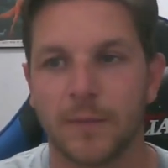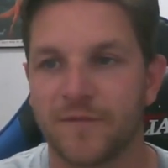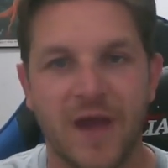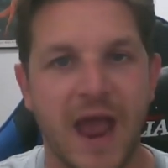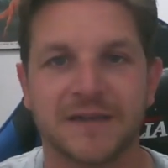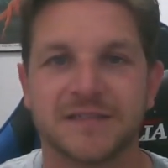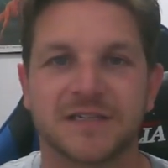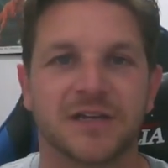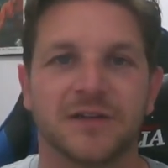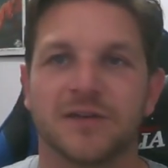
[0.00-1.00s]
fans
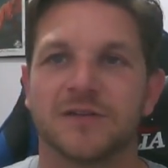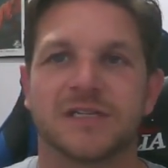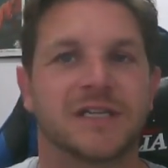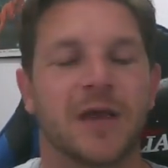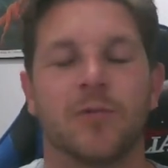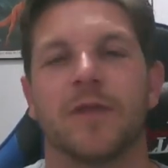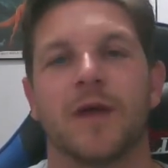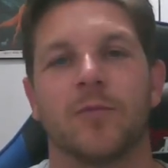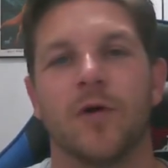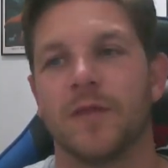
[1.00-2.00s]
can say what they
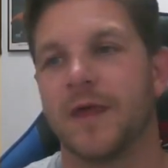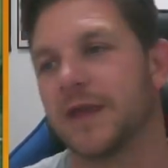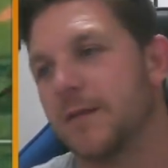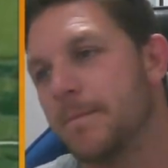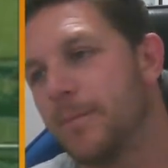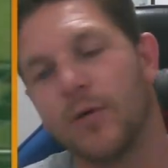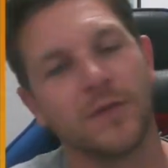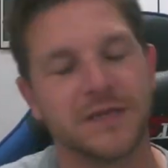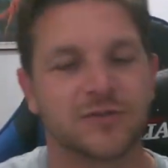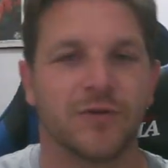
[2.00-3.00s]
want. They can put
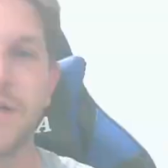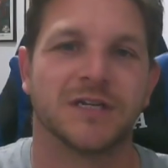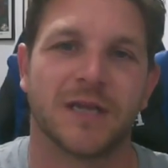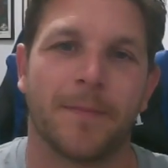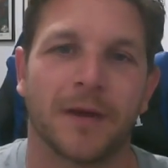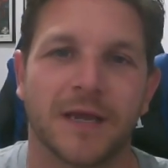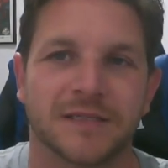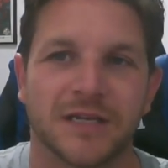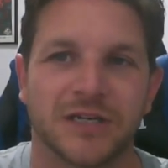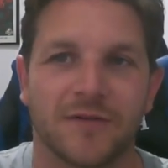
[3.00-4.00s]
these creatures up against
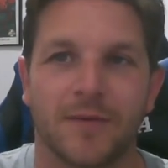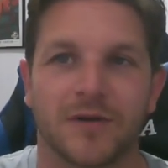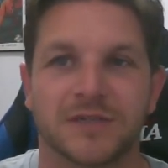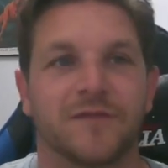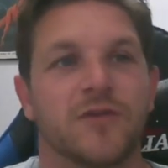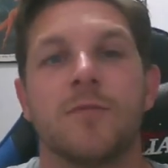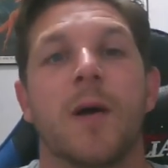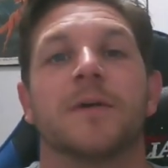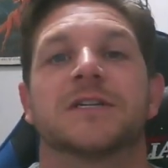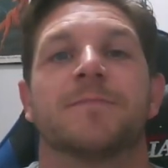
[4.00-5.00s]
each other, because if you might
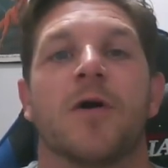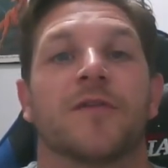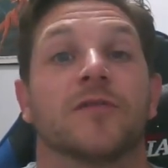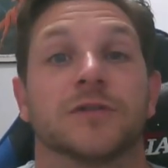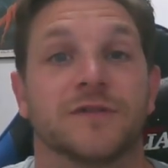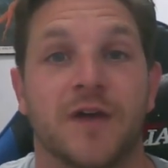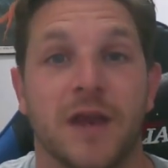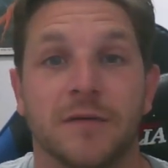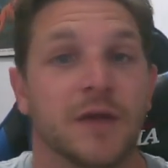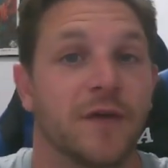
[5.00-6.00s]
be a Spinosaurus fan,
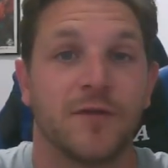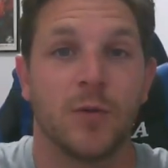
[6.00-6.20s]
if you